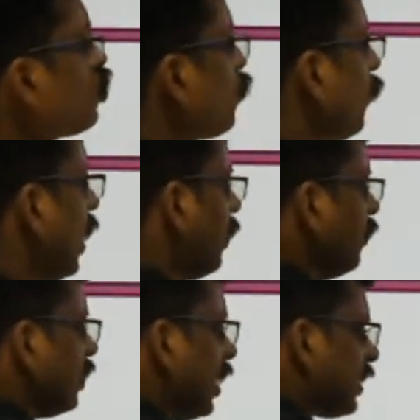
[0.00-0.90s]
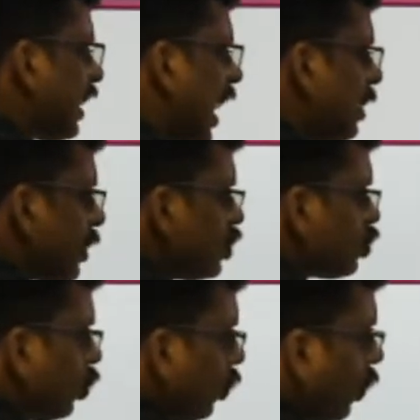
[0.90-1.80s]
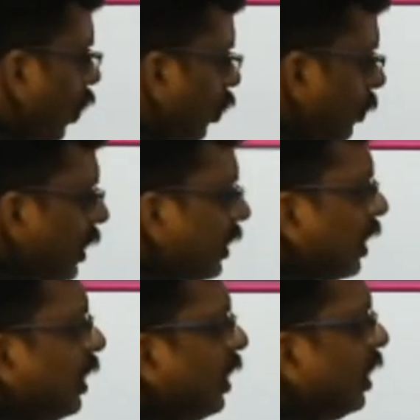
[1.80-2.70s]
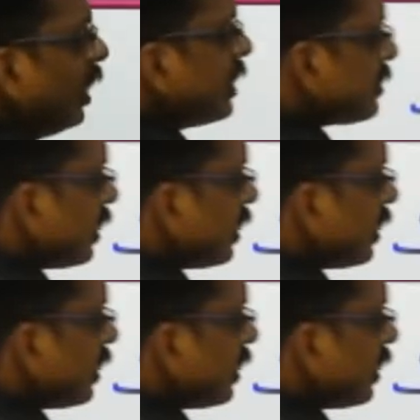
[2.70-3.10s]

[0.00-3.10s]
to 5, the time ratio automatically 5